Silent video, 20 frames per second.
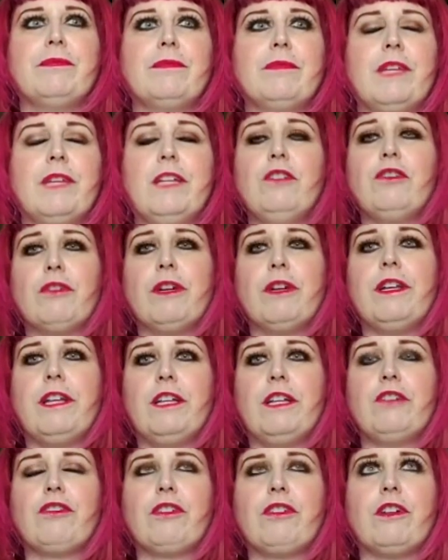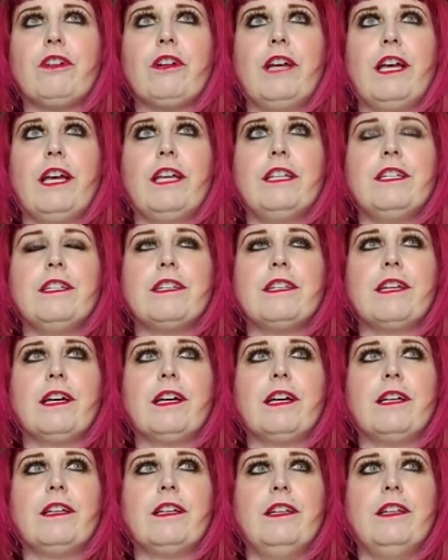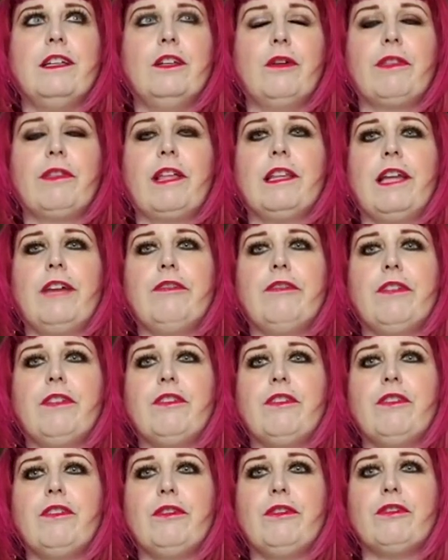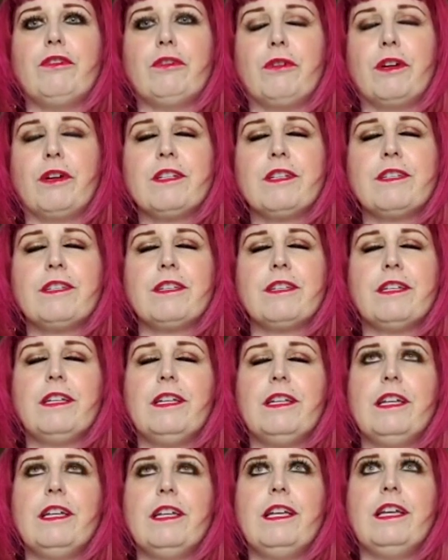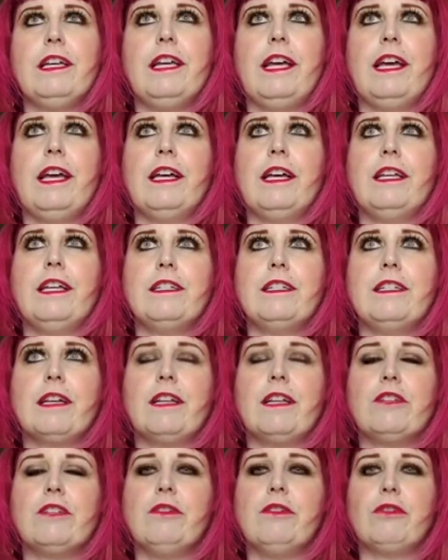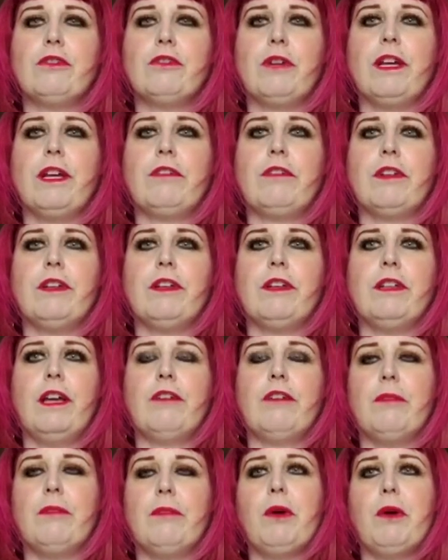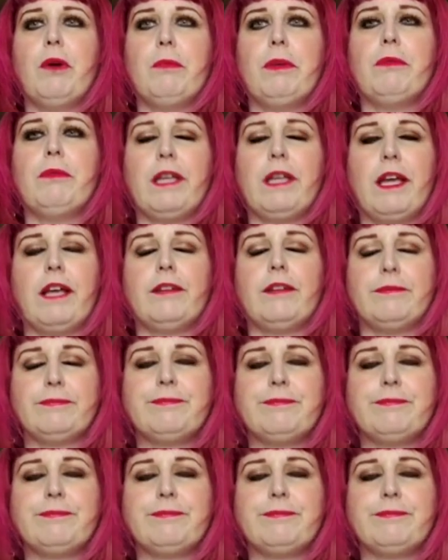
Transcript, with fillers: enjoy nature and know that life is too short and to enjoy every moment we can.